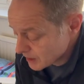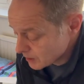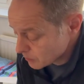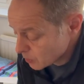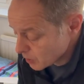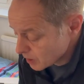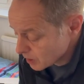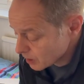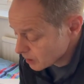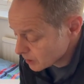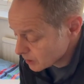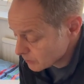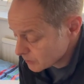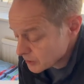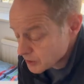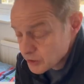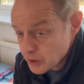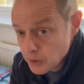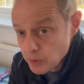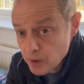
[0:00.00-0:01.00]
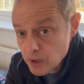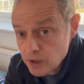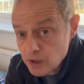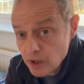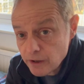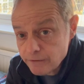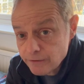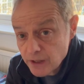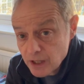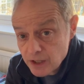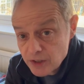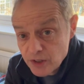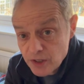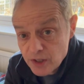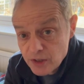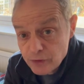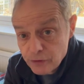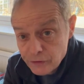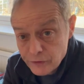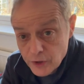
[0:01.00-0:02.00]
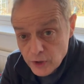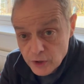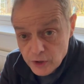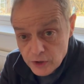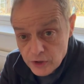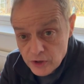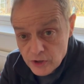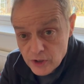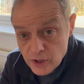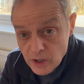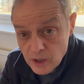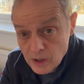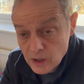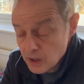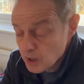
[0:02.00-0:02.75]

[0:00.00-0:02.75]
What I always do is I fix these first,